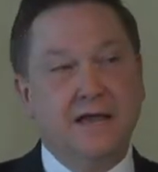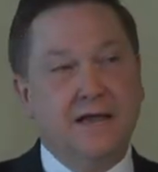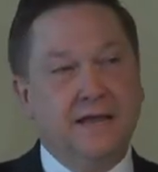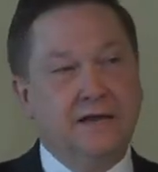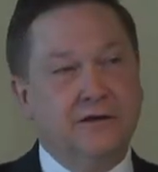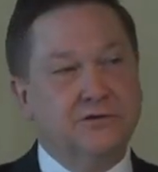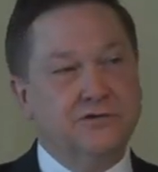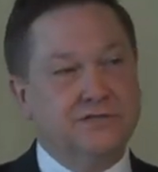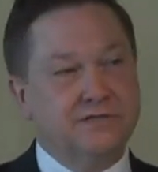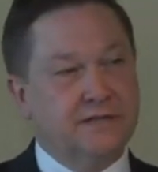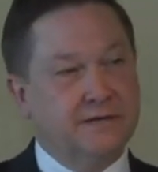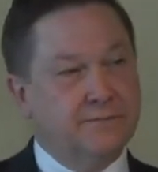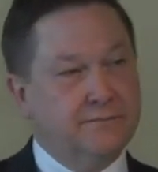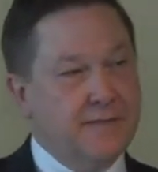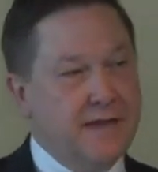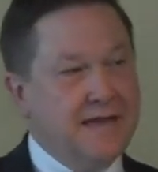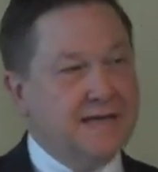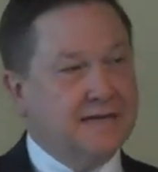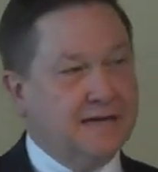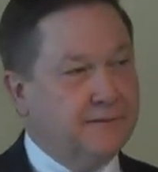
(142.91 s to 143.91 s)
Here's the
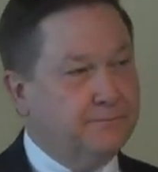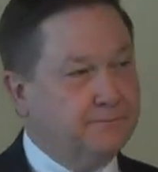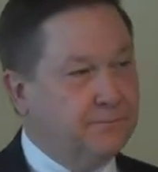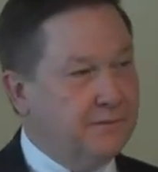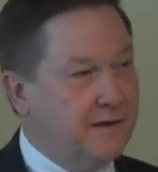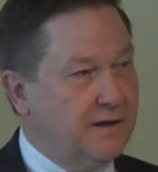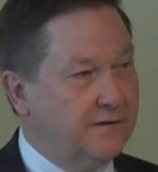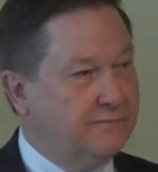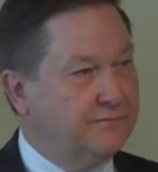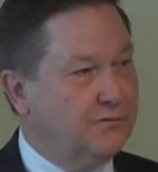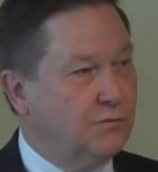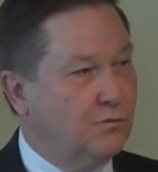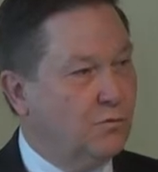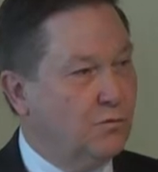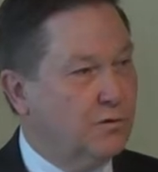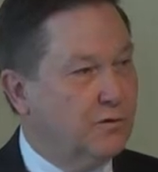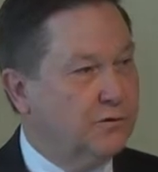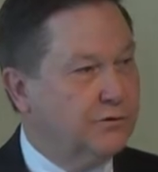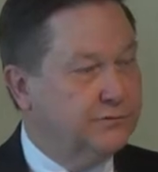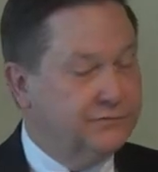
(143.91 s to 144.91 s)
makeup of the
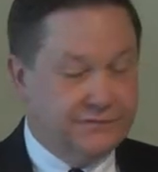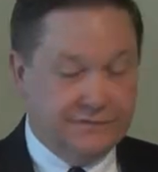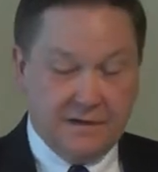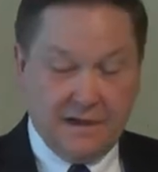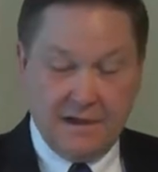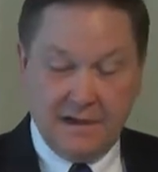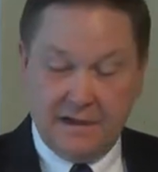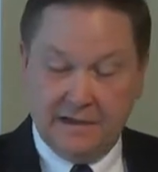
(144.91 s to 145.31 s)
world